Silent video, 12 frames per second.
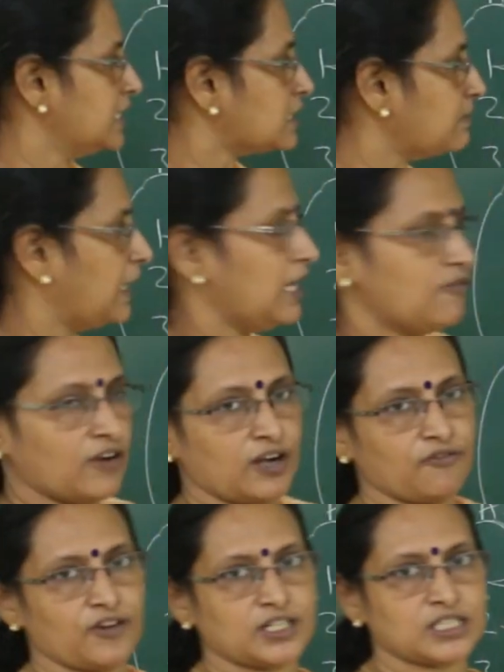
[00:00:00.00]
It's many
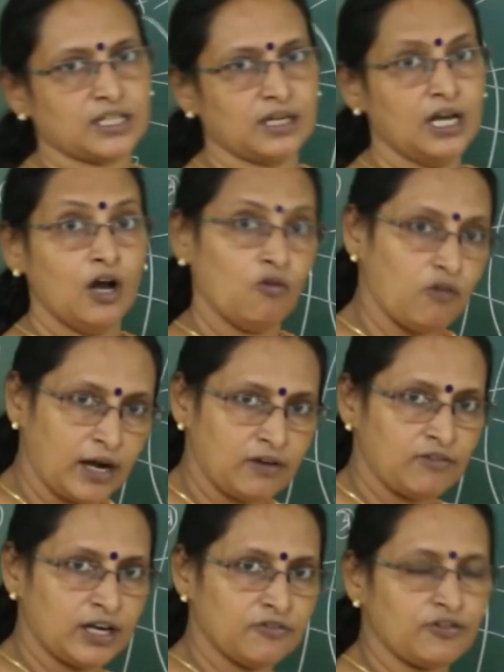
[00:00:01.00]
one function.
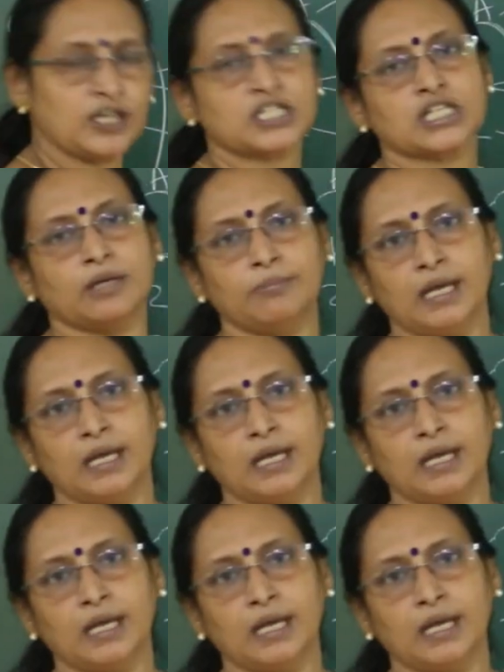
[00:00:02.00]
One function,